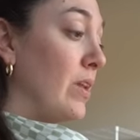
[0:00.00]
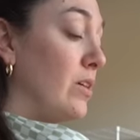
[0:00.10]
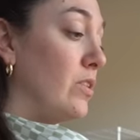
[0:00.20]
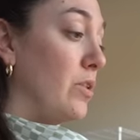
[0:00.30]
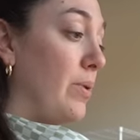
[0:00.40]

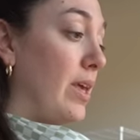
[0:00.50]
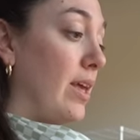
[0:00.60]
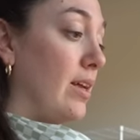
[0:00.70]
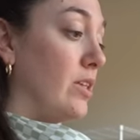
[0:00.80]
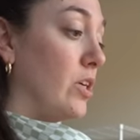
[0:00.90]
so that we can
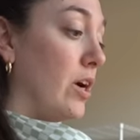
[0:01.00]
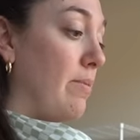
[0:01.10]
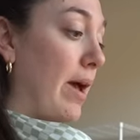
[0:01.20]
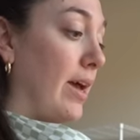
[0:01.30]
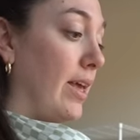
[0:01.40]
get
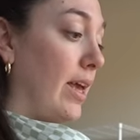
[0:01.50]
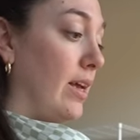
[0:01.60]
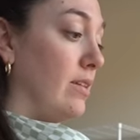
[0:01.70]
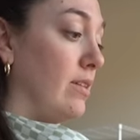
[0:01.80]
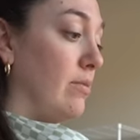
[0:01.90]
started
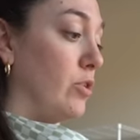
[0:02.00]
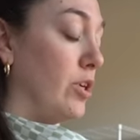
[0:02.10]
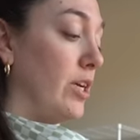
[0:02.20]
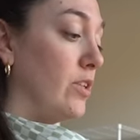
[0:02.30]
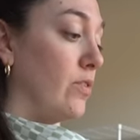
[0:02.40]
packing some
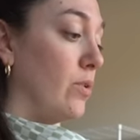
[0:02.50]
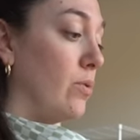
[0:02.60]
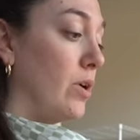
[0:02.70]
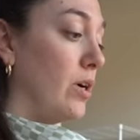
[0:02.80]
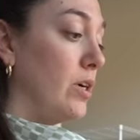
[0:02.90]
transfer
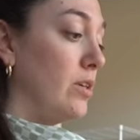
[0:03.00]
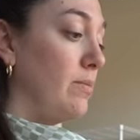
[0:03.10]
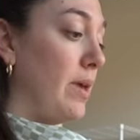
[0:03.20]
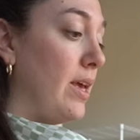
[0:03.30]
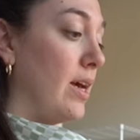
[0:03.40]
orders,
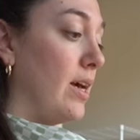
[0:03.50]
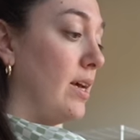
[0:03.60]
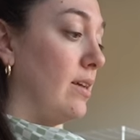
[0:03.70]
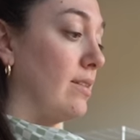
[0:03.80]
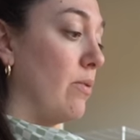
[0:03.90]

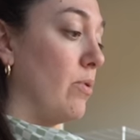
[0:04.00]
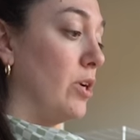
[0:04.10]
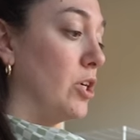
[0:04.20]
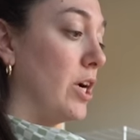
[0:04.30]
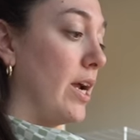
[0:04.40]
because I
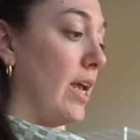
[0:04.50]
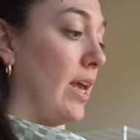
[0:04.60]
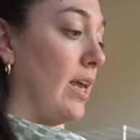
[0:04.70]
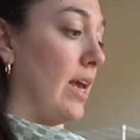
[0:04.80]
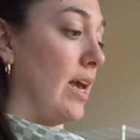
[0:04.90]
want to try
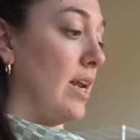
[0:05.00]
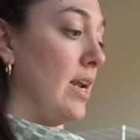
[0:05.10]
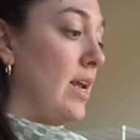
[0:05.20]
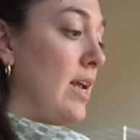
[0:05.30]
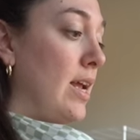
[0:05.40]
and get
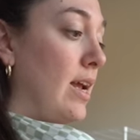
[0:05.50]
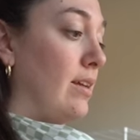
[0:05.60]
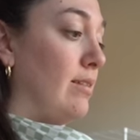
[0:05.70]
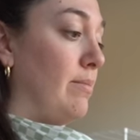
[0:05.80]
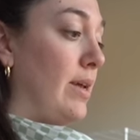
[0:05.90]

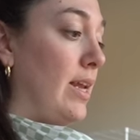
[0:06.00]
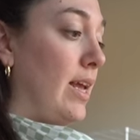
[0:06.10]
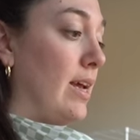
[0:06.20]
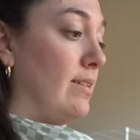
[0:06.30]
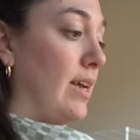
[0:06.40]
as
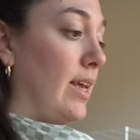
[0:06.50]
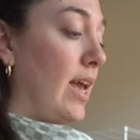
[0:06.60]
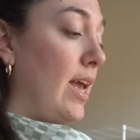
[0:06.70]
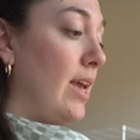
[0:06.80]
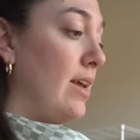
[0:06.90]
many as I
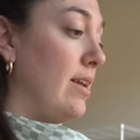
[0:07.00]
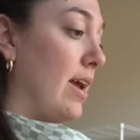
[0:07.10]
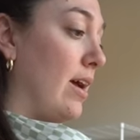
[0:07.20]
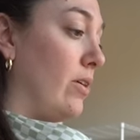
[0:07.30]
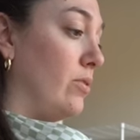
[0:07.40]
can
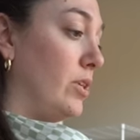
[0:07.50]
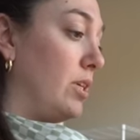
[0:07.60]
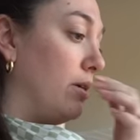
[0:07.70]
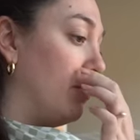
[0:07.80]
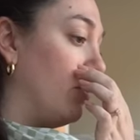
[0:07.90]

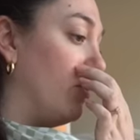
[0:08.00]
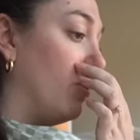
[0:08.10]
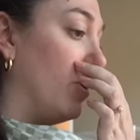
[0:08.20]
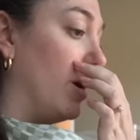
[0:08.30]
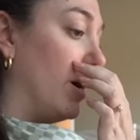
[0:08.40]
out
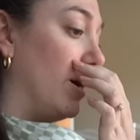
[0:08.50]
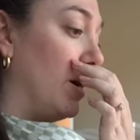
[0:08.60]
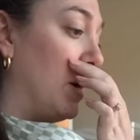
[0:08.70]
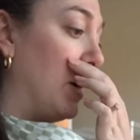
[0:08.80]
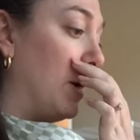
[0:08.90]
before